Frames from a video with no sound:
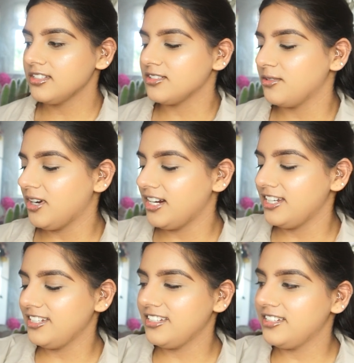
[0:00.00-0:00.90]
So
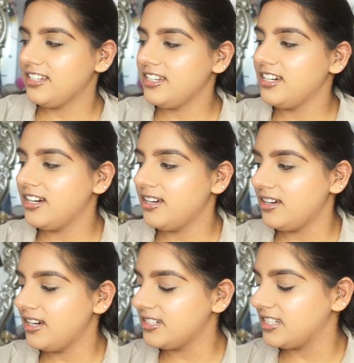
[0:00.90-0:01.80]

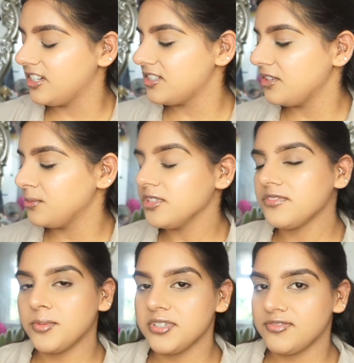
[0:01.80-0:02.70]
because I knew I was
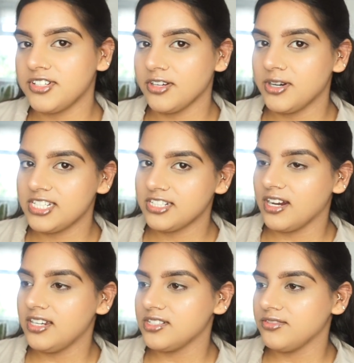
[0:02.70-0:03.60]
filming this video, I did
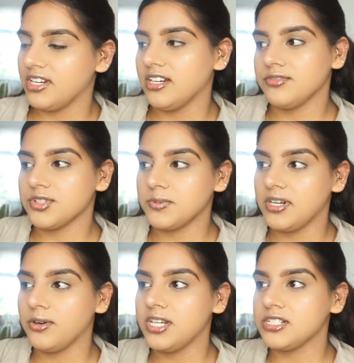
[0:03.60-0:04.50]
kind of, and I've just been
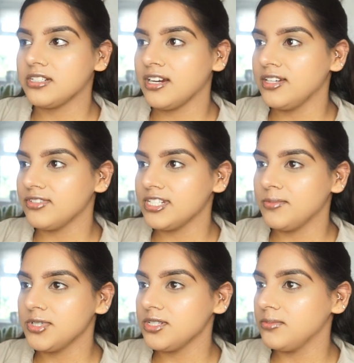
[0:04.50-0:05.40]
out, I did kind of
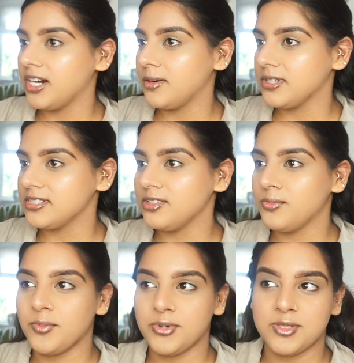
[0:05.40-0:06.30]
attempt to do my eyebrows a little
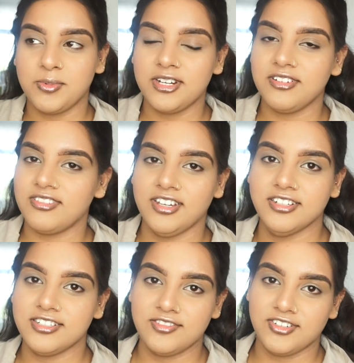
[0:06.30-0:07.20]
bit bushy, but I don't think I
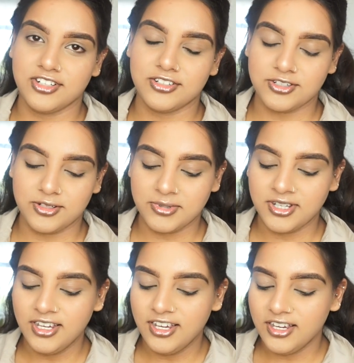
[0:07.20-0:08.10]
did a very good job.
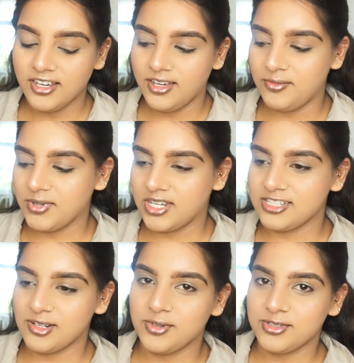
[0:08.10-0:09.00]

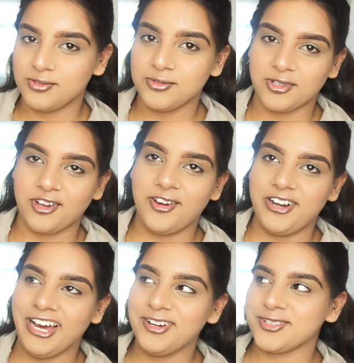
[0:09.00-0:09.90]
Because I was also
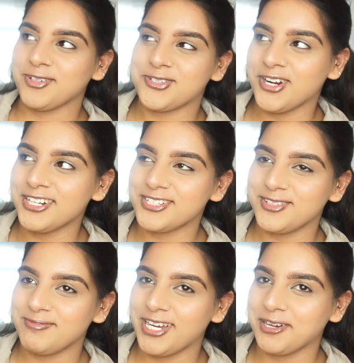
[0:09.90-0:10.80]
going out, so I was trying to do
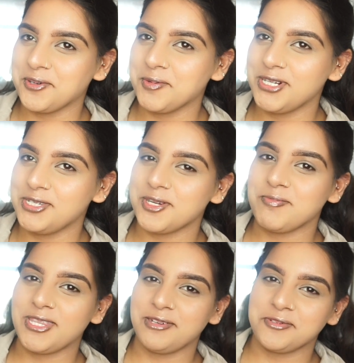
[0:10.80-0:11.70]
them like I normally do,
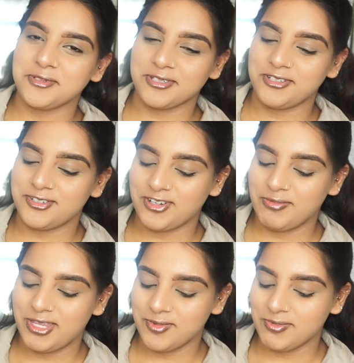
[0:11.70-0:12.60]
but then also trying to
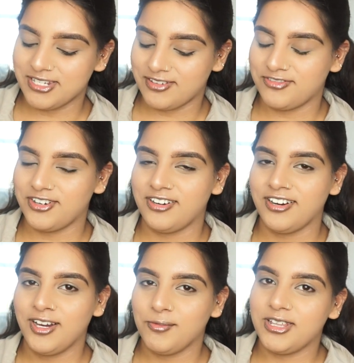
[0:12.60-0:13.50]
make them a bit different
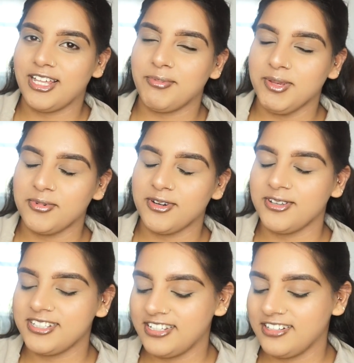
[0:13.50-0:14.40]
without people
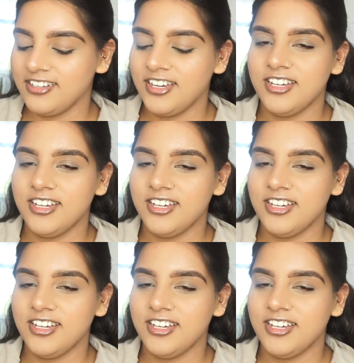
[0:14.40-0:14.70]
noticing.